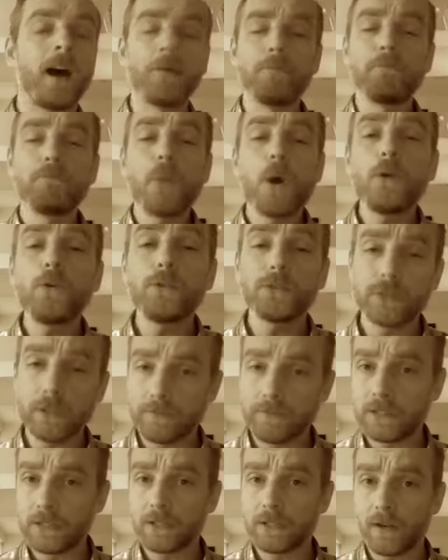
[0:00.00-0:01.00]
And most
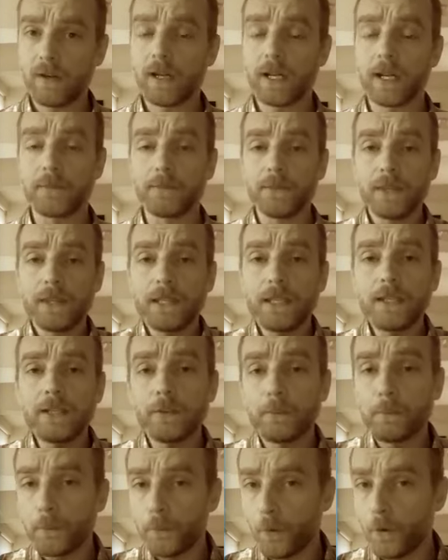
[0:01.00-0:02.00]
of the time,
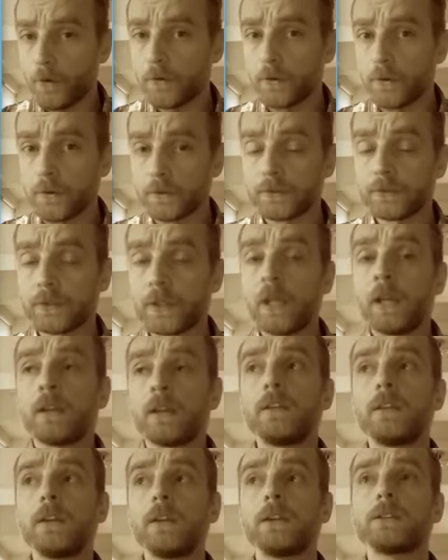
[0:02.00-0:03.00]
these are products
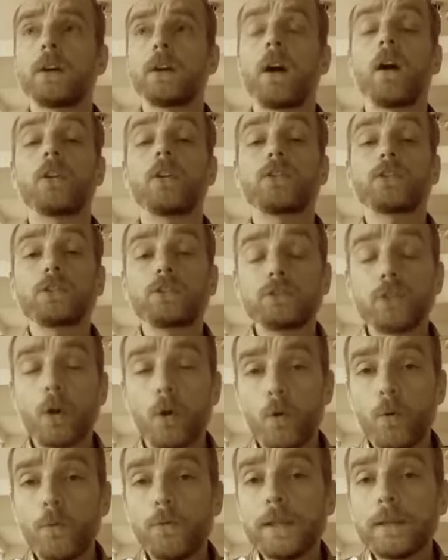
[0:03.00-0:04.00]
that are
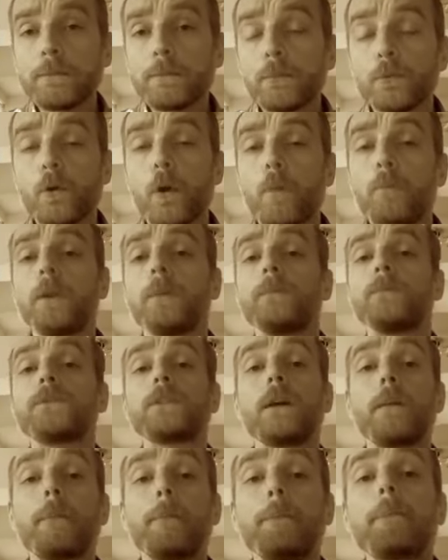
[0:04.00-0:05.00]
solving problems
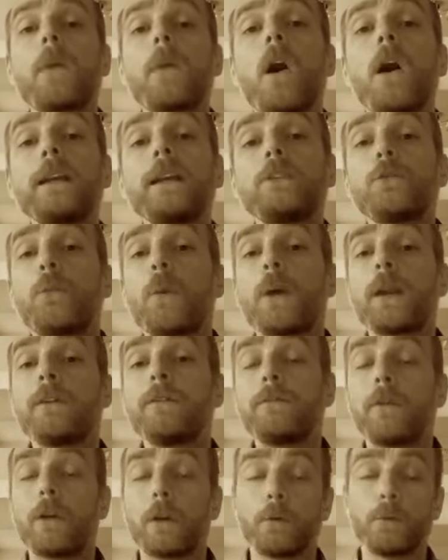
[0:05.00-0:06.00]
that my Twitter
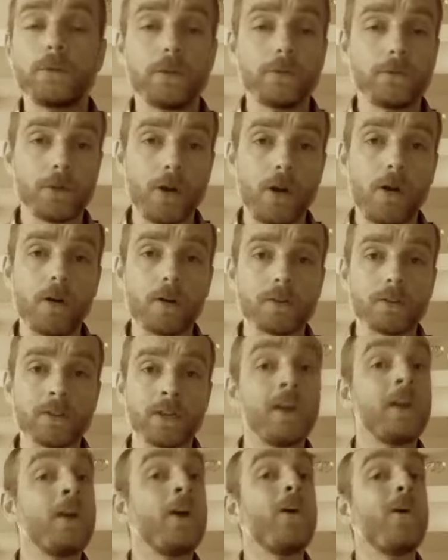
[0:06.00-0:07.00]
followers have got.
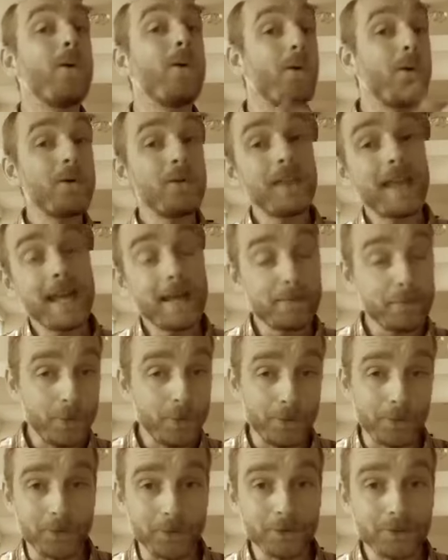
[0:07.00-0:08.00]
All their
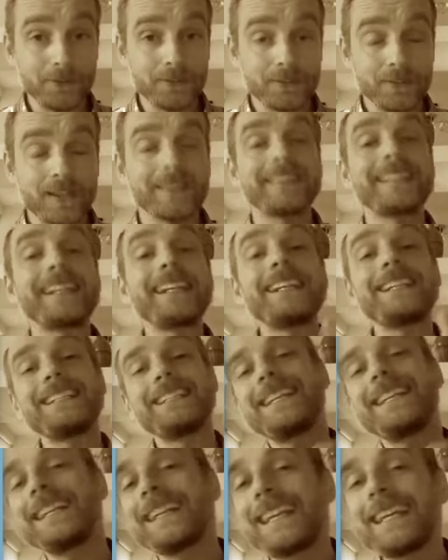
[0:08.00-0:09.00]
products that are
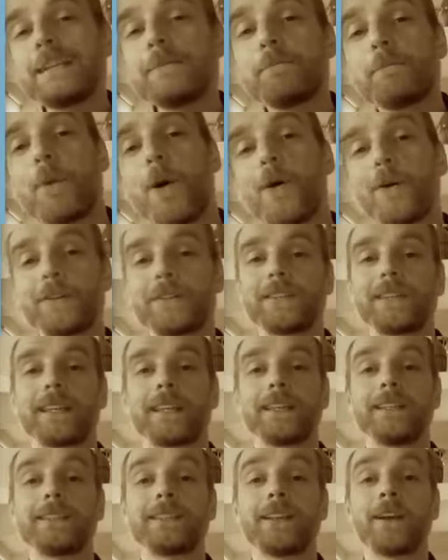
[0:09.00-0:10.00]
ticking
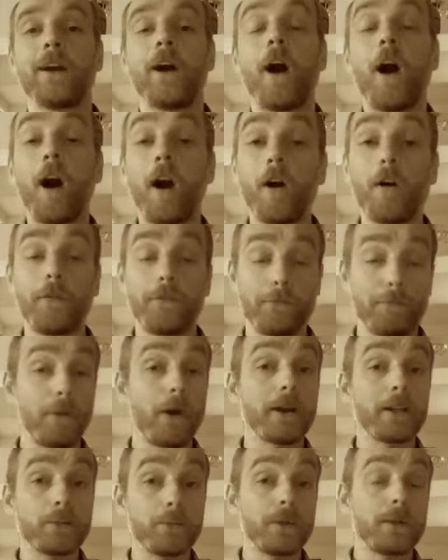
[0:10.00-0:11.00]
boxes off
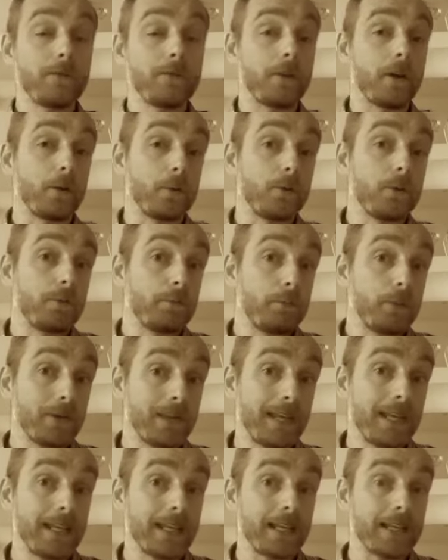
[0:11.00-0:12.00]
my Twitter followers'
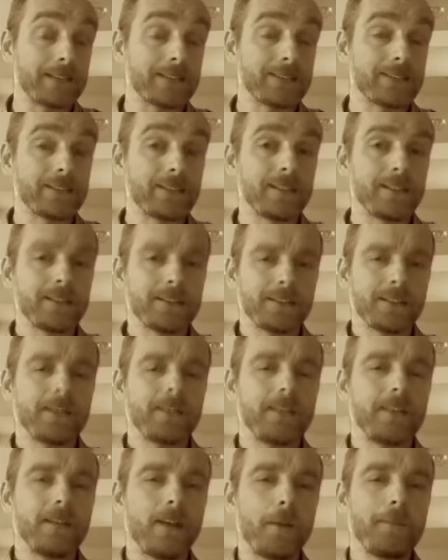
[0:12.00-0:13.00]
bucket list. So,
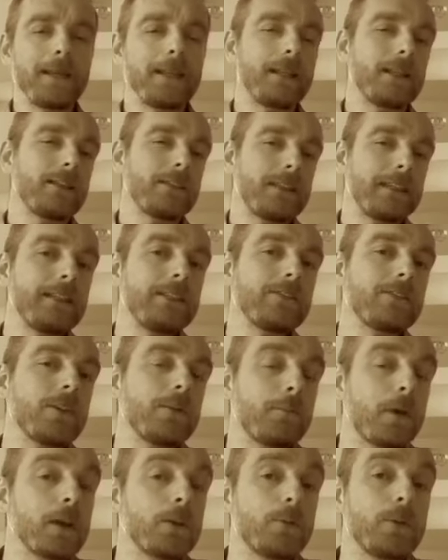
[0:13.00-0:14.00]
there's things
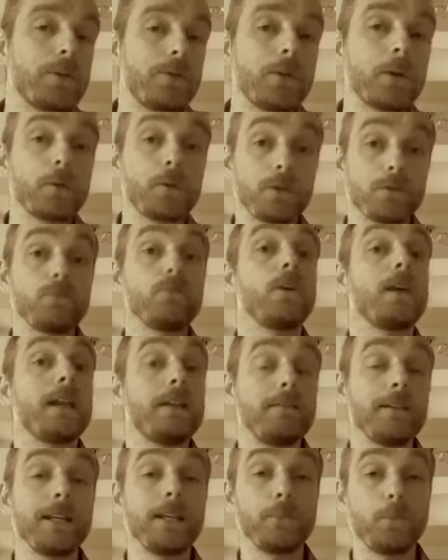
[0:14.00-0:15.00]
that my Twitter followers
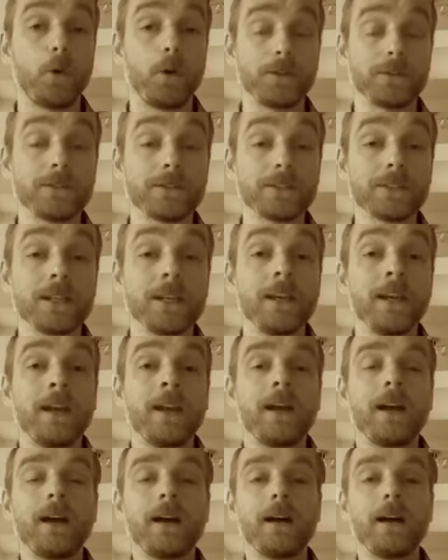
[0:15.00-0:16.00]
really, really want,
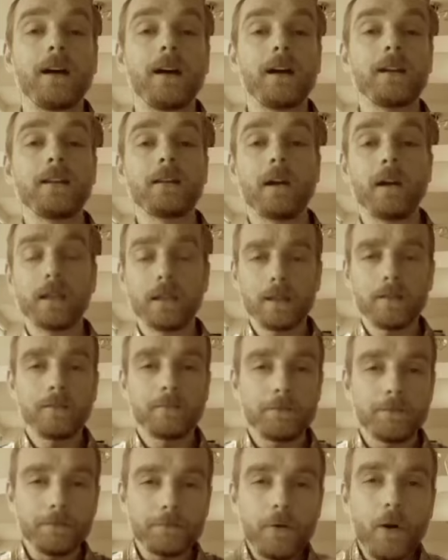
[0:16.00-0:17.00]
and I
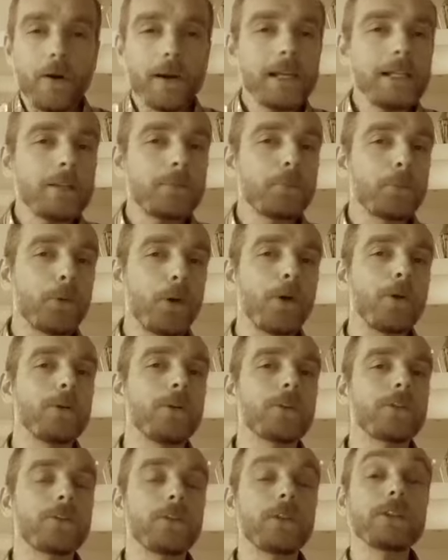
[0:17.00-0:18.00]
can find
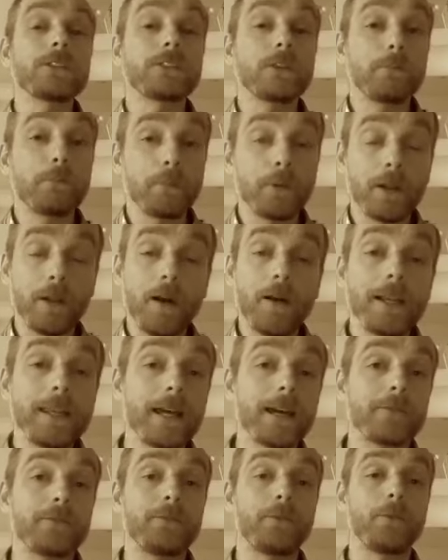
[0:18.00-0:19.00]
products that supply
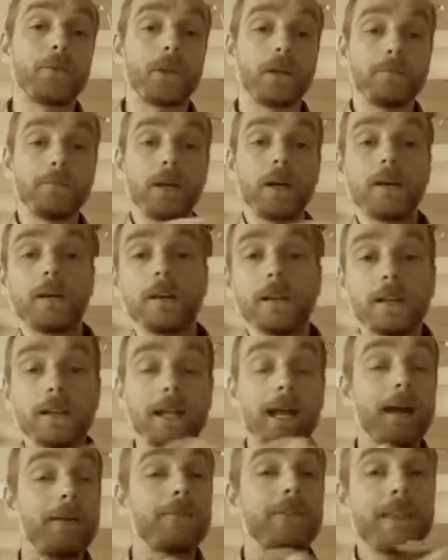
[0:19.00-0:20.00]
that for them, and I can
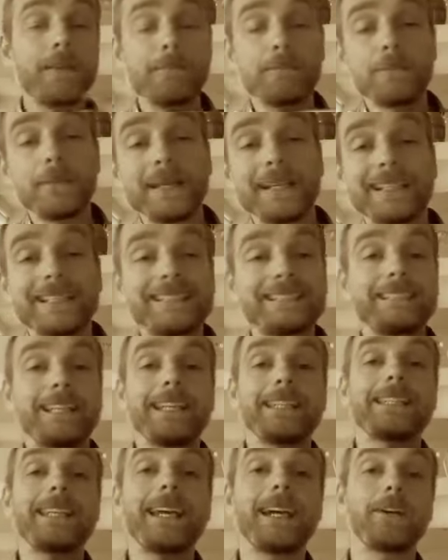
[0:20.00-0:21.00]
have them being
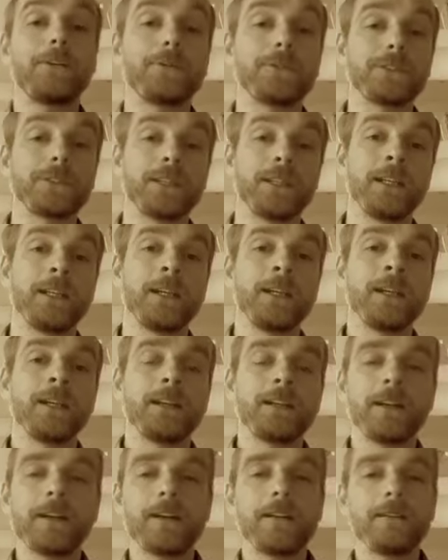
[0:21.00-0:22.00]
sent out.
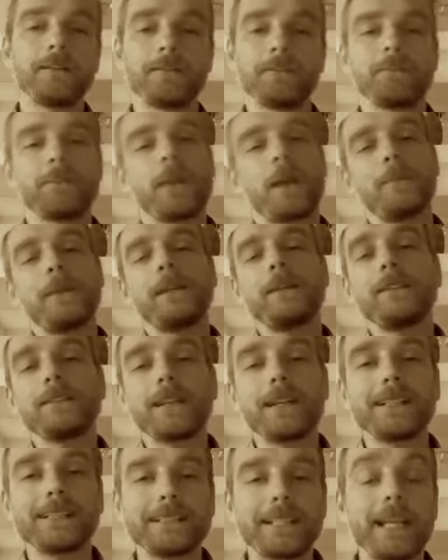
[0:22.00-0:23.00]
Now, as
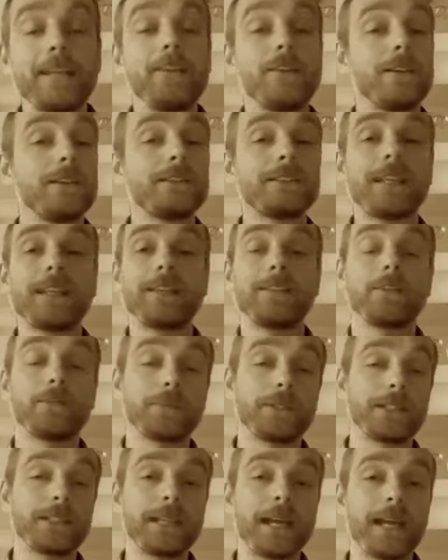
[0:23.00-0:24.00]
I say, you can set this up
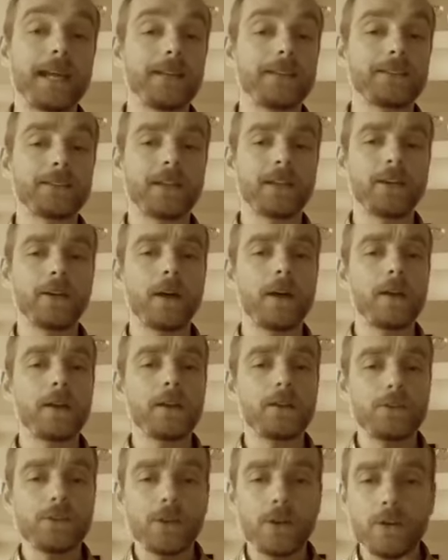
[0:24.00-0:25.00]
today. So I'm going
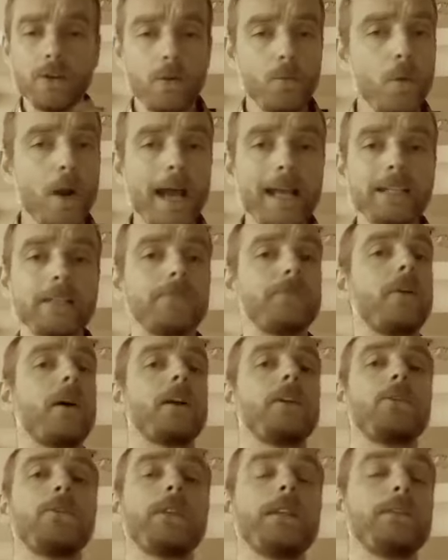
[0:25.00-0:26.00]
to show you where to
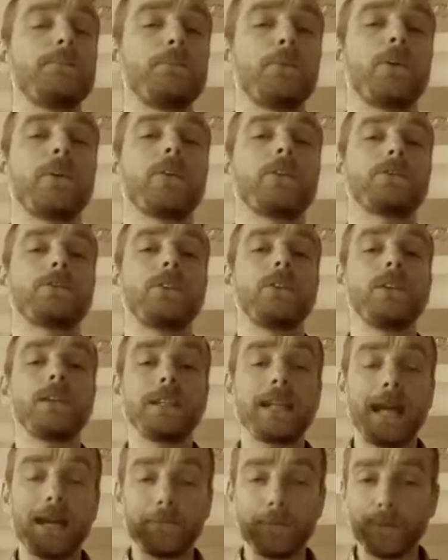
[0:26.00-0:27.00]
find all these products so you
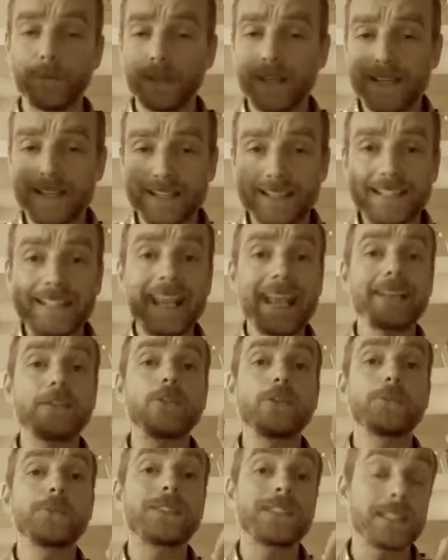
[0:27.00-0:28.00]
can have all these set
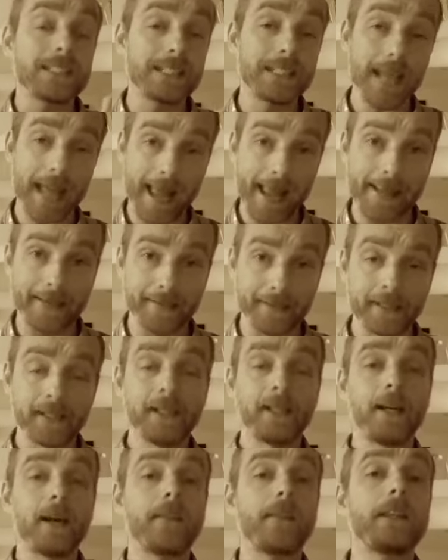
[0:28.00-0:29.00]
up today,
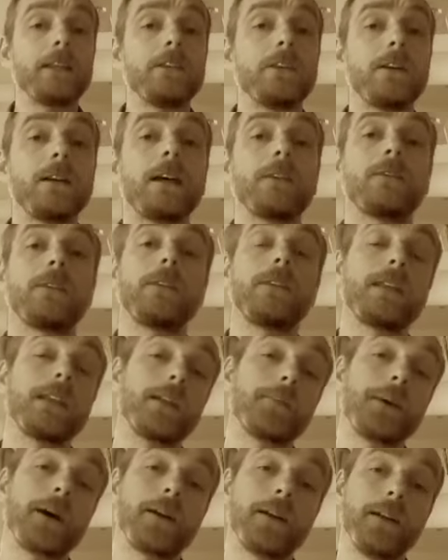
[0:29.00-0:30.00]
and then you don't have to
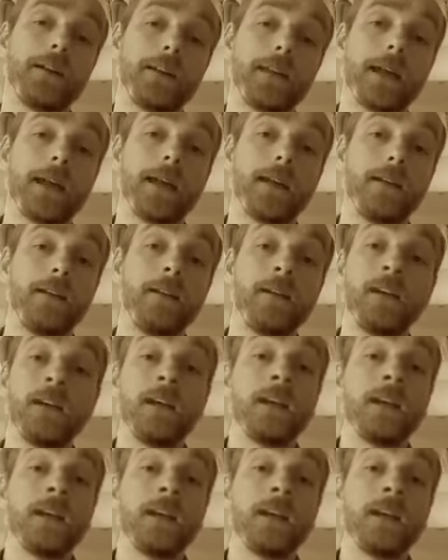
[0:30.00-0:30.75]
think about it again.